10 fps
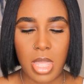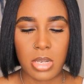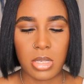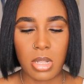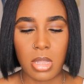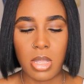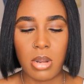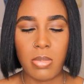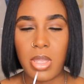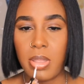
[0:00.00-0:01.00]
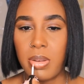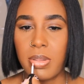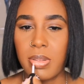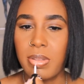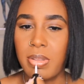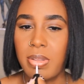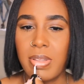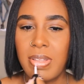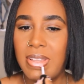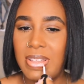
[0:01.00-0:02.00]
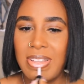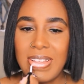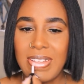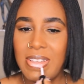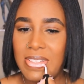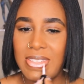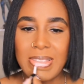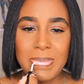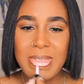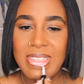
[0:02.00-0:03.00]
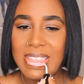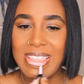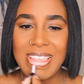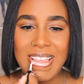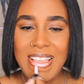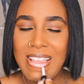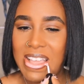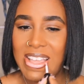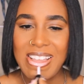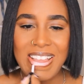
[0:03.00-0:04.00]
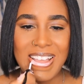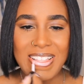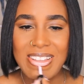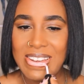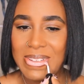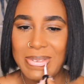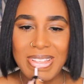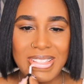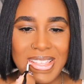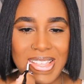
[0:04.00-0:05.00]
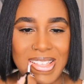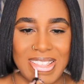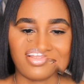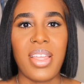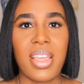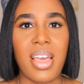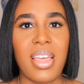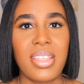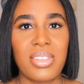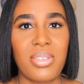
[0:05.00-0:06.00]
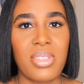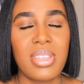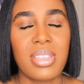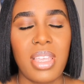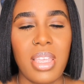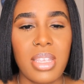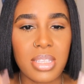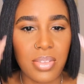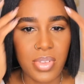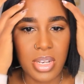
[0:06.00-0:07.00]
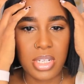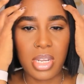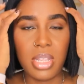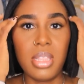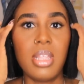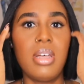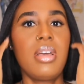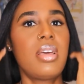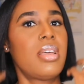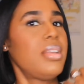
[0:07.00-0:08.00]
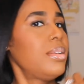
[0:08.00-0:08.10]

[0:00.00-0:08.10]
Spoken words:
add just a little bit of this pinky color to my lip. Alright guys, so this is the finishing look.